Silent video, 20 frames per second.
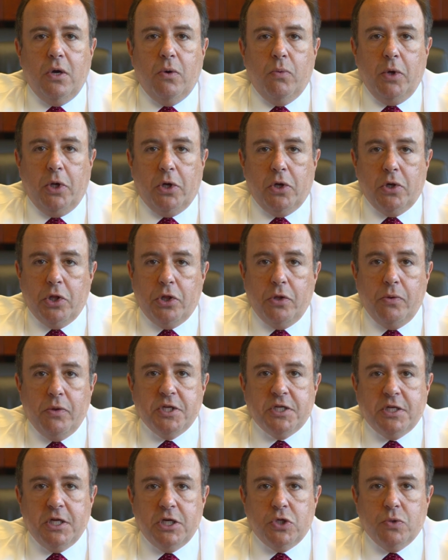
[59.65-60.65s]
We'll look through the
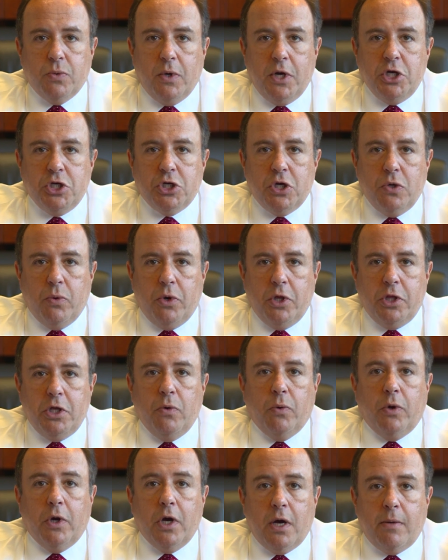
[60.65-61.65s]
situation with you
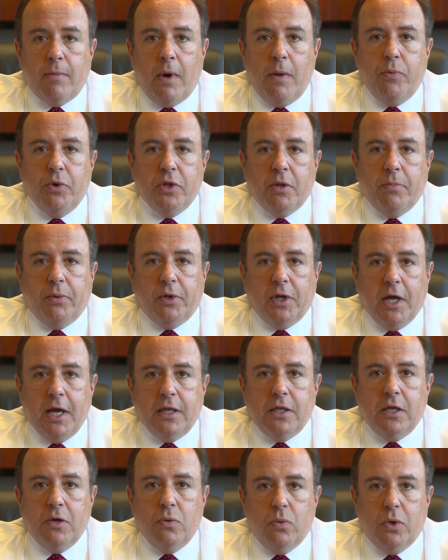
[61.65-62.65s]
and we'll come up with a
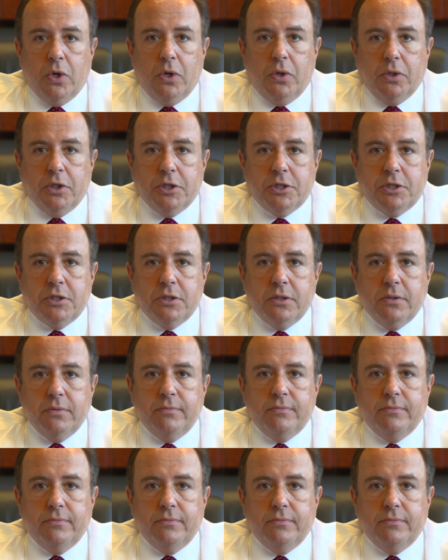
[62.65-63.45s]
plan that works.